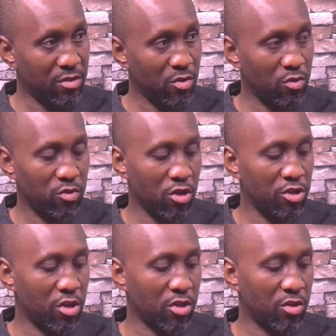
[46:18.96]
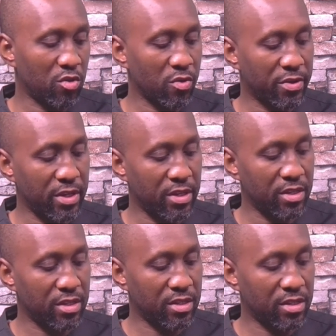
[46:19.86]
so not just okay,
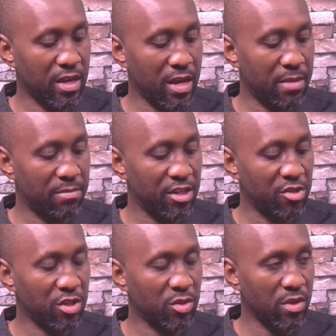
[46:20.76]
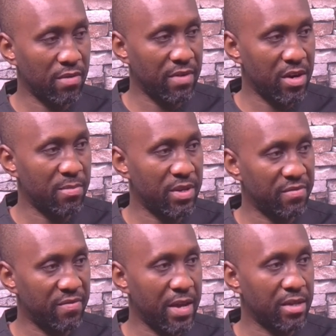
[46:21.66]
it's um, dangerous to environment.
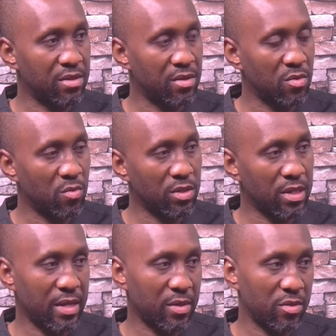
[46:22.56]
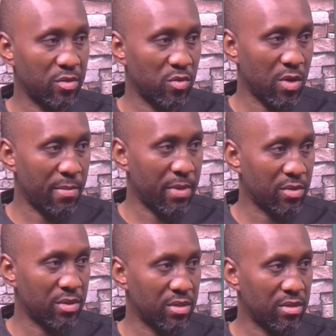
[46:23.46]
Fine, what are you going to do
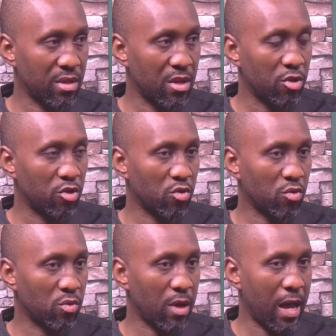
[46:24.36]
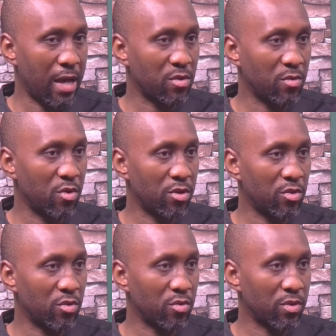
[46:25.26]
about it? So are you going
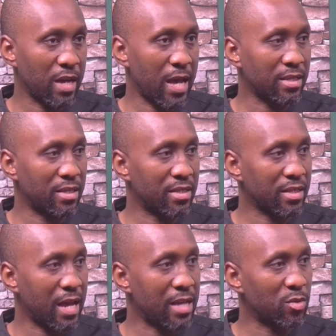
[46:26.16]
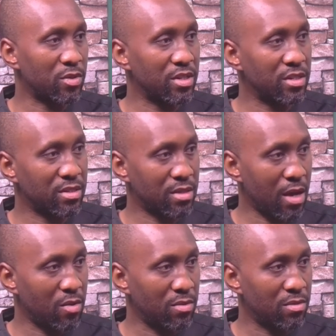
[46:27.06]
to gas is scarce within the
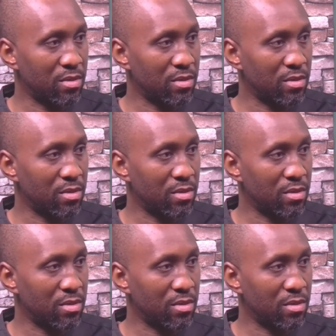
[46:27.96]
town?